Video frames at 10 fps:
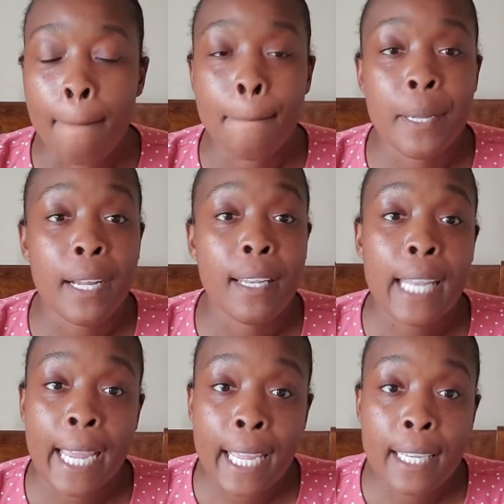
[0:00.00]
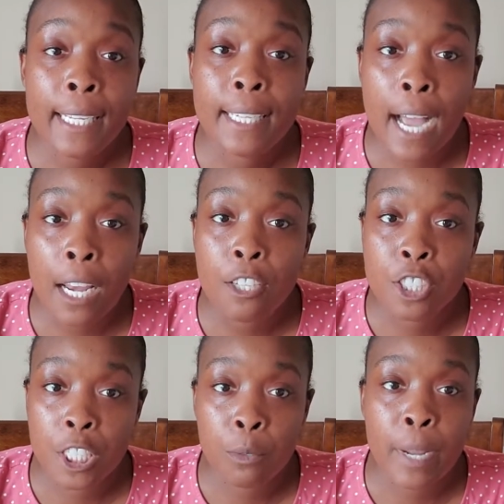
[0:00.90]
but lately Dollar
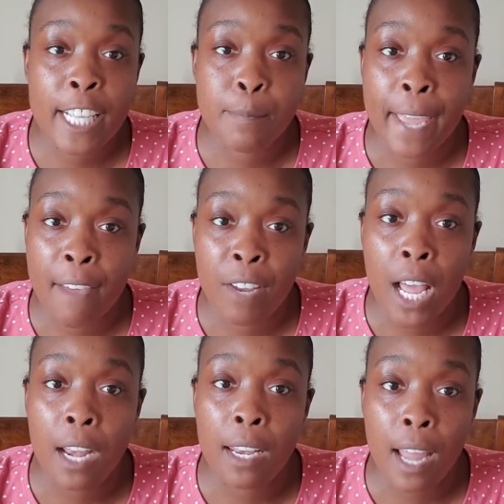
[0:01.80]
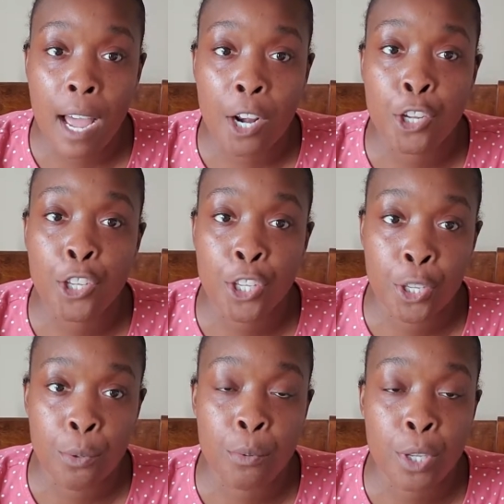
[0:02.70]
General has been having a lot of
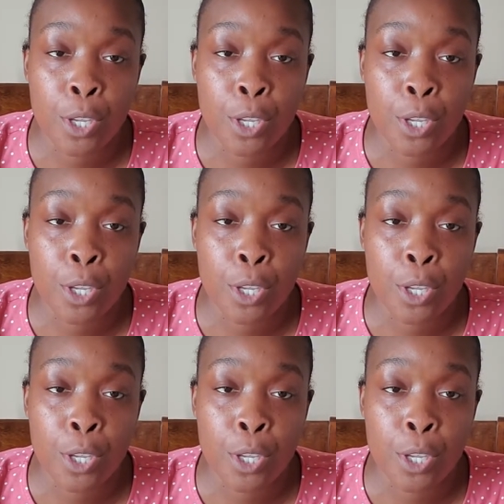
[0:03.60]
cute